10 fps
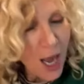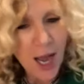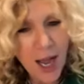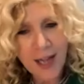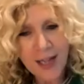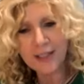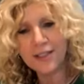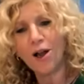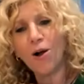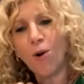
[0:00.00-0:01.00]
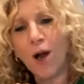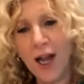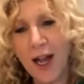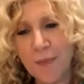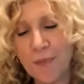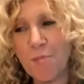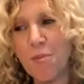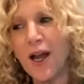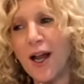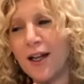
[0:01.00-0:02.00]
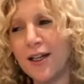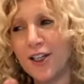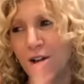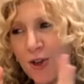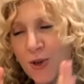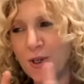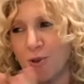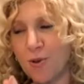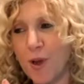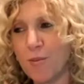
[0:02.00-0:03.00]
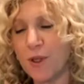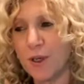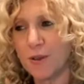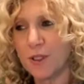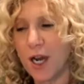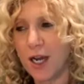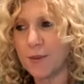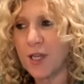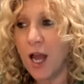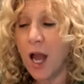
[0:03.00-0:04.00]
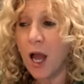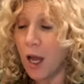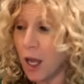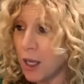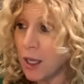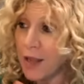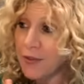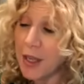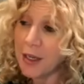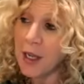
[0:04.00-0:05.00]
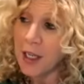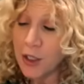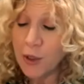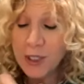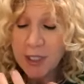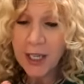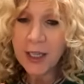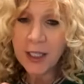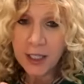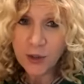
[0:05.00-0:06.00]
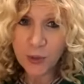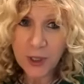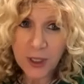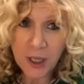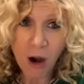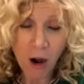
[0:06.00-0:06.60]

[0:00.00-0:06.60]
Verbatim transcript: Uh, so, um, but you know, you always remember those times. And then, you know, scaling is really